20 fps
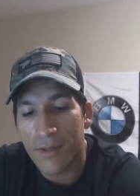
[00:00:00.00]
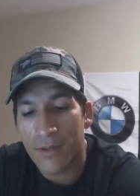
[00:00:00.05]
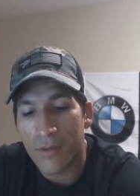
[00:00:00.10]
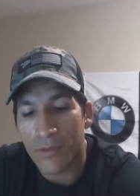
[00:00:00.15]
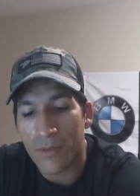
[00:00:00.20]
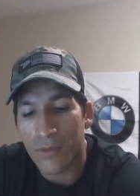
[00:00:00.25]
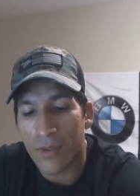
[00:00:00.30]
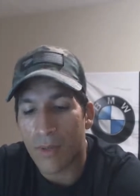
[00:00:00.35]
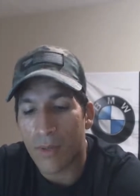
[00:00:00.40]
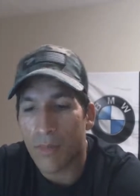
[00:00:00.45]

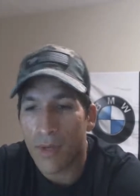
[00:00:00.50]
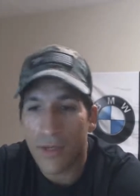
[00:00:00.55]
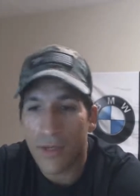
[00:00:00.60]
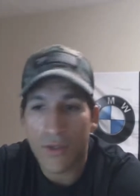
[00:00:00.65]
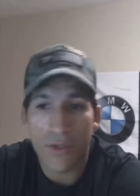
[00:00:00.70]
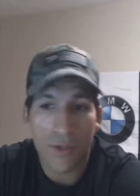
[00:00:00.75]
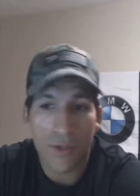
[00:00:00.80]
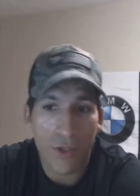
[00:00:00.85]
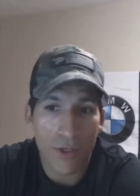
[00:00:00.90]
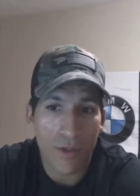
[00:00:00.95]
Somebody
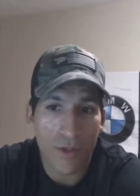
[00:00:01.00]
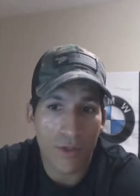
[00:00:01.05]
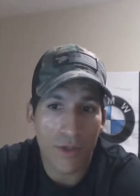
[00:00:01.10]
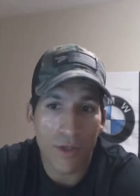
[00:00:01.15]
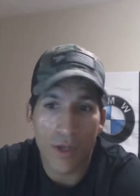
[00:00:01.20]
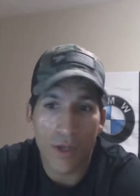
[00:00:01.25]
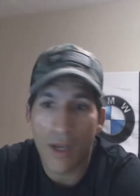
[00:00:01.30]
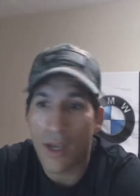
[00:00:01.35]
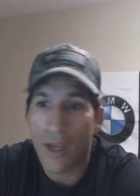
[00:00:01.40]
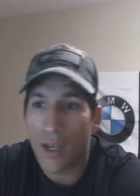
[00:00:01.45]
suggested,
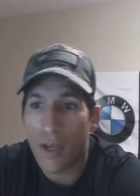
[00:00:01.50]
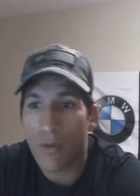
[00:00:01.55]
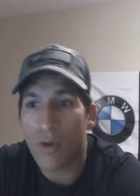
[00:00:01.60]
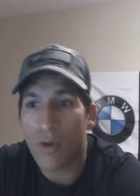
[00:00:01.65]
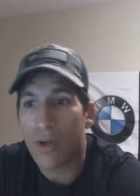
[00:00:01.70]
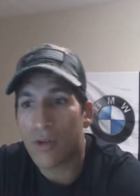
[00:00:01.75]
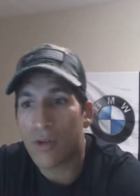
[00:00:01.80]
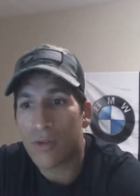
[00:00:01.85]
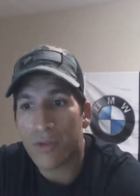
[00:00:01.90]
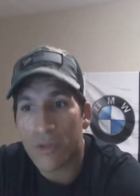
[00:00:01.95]
hey,
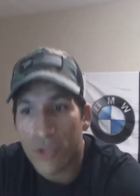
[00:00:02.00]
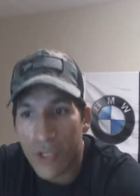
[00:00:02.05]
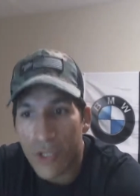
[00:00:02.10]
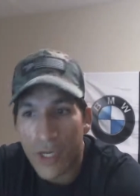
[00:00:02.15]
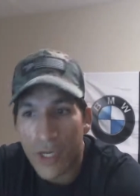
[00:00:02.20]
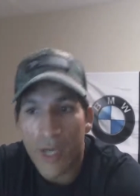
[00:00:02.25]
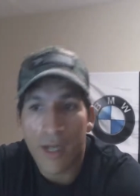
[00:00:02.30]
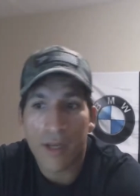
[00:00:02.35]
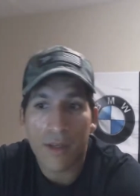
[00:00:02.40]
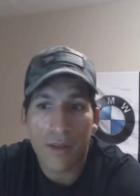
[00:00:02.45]
why don't you
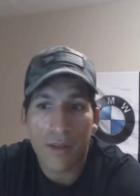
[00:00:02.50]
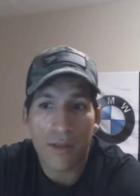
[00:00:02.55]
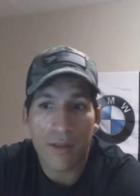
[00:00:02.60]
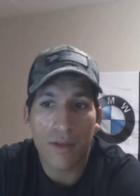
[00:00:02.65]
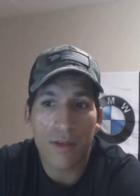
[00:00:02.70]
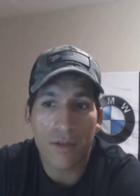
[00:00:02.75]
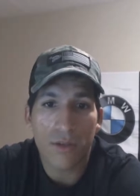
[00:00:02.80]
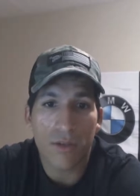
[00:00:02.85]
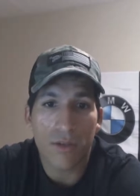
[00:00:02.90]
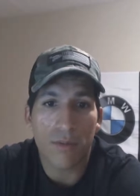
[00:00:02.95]
check the
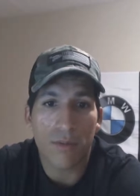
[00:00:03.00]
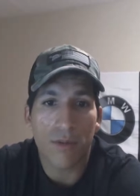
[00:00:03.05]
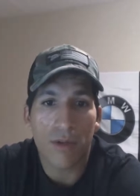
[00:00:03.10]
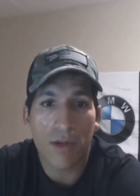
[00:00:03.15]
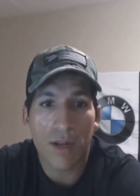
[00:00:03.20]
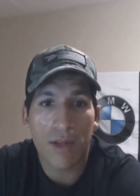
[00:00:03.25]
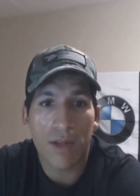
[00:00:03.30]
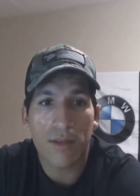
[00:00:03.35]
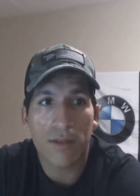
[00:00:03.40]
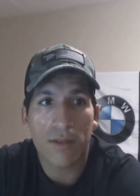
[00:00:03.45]
instrument
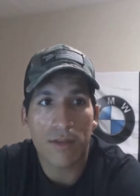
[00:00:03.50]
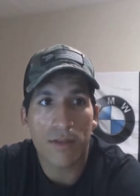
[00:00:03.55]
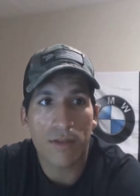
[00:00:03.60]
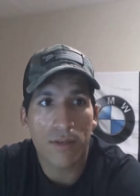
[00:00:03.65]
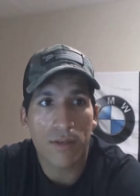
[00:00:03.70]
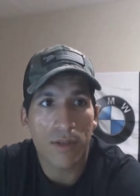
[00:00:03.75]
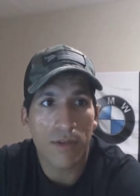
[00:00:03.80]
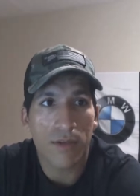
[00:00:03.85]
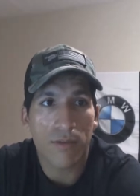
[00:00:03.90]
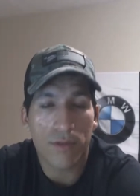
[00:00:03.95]
cluster and
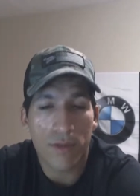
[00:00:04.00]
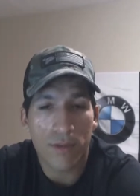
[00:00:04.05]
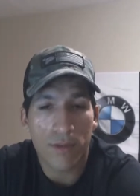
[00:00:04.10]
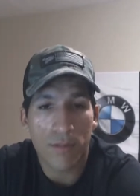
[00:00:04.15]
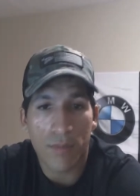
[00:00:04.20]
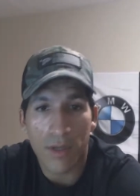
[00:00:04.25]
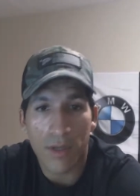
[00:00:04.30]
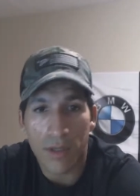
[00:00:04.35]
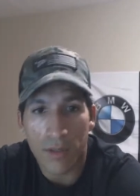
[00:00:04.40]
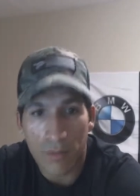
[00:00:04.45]
see if
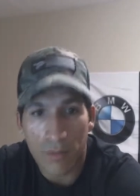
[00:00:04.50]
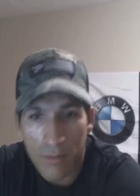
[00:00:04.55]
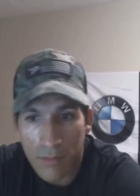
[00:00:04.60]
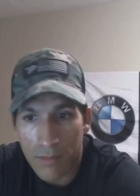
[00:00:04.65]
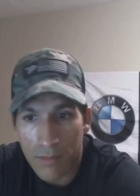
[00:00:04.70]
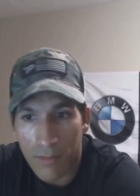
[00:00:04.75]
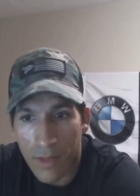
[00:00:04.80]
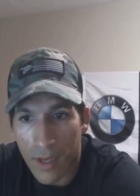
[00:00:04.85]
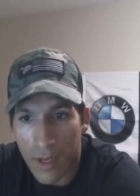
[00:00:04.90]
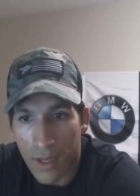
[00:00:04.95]
somebody
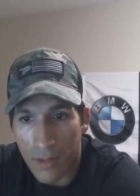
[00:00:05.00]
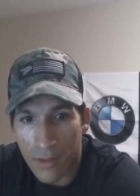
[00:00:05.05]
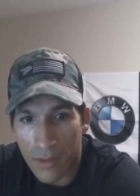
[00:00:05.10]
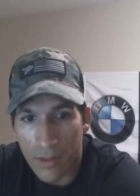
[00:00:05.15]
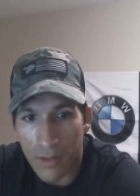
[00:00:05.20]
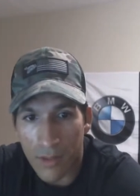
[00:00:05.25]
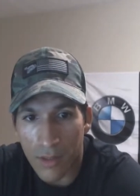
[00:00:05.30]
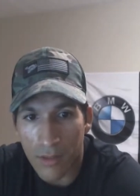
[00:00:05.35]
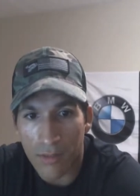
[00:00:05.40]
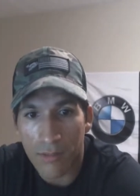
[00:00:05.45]

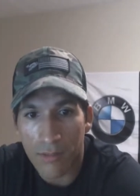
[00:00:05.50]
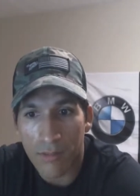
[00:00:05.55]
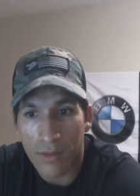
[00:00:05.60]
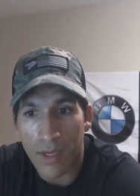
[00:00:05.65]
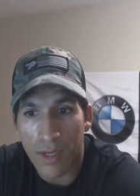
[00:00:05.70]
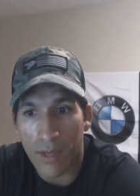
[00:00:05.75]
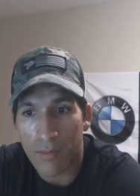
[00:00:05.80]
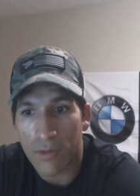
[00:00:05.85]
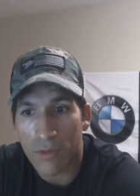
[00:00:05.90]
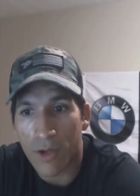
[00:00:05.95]
actually
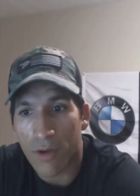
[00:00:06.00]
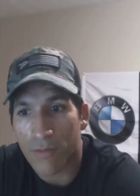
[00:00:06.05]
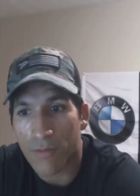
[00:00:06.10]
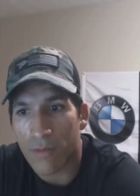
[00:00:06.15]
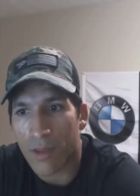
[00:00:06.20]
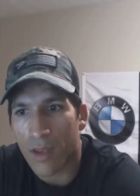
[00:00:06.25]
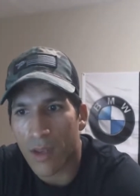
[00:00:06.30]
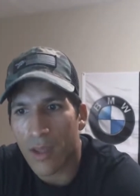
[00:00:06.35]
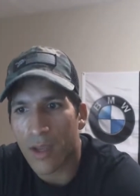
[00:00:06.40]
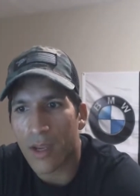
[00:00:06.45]
taped off
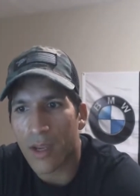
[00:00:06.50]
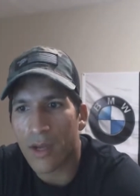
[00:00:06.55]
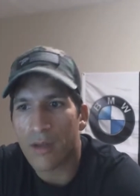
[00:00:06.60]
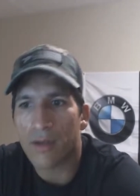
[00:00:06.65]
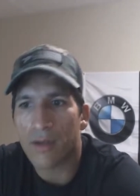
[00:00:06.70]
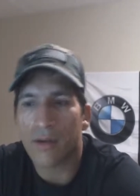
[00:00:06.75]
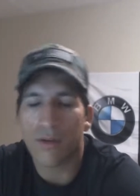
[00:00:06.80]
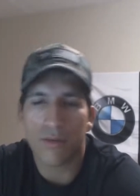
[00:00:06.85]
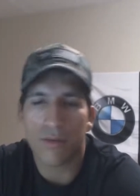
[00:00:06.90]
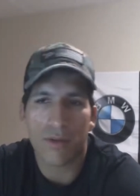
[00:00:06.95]
the light?
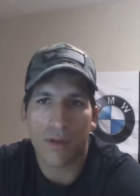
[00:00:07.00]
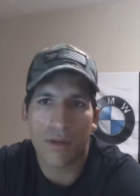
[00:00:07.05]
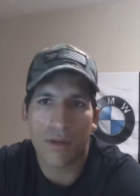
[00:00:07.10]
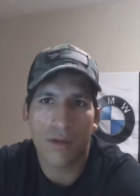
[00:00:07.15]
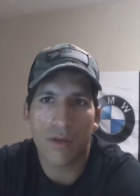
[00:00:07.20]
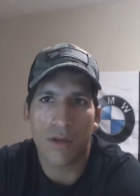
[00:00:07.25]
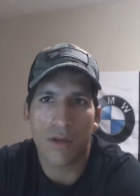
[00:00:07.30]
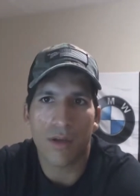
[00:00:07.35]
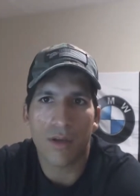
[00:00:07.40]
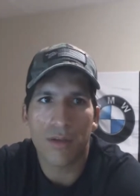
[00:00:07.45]
And I was like,
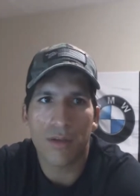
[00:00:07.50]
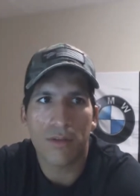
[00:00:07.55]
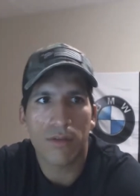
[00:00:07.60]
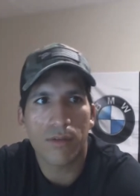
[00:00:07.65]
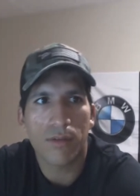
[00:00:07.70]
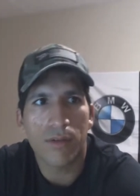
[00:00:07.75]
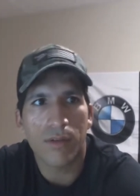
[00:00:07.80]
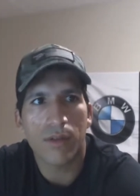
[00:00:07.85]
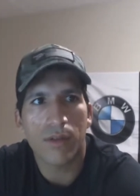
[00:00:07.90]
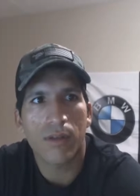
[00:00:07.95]
okay,
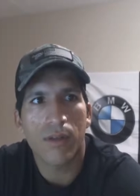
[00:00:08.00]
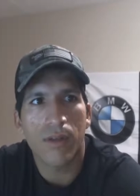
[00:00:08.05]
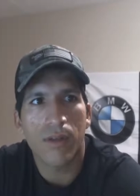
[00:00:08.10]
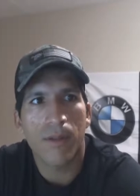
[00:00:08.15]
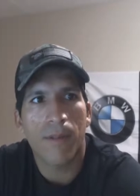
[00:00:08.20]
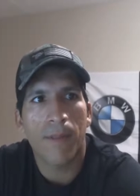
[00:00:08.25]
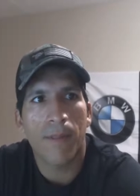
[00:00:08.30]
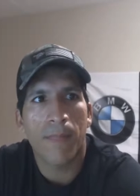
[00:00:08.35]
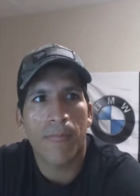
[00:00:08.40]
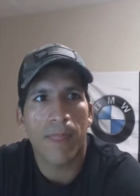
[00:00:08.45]

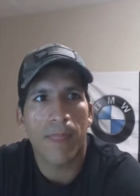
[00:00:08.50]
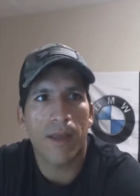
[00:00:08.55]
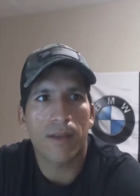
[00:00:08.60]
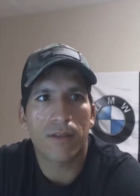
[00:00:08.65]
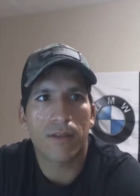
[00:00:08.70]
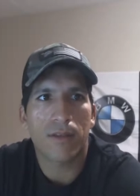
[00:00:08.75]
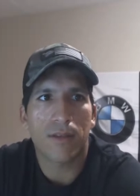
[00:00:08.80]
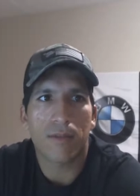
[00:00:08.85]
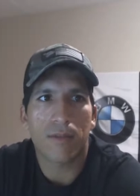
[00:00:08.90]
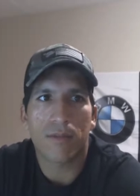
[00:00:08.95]
that
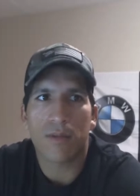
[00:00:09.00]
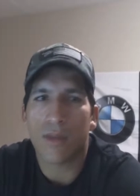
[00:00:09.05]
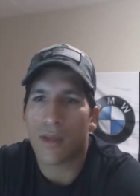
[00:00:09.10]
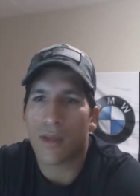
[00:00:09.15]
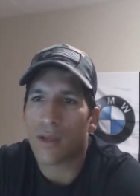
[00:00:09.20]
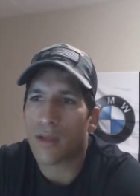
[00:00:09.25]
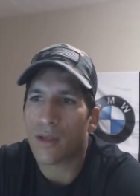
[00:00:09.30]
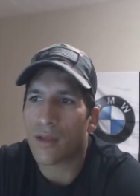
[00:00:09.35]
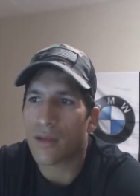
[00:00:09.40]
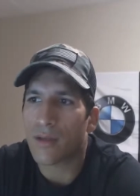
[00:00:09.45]
seems
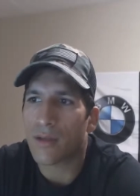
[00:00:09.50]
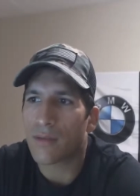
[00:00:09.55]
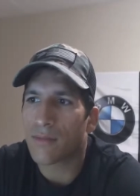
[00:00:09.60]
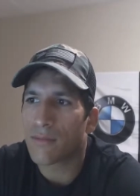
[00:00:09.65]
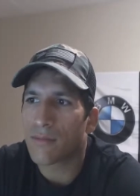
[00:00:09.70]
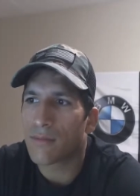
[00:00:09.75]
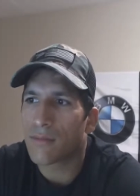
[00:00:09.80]
like a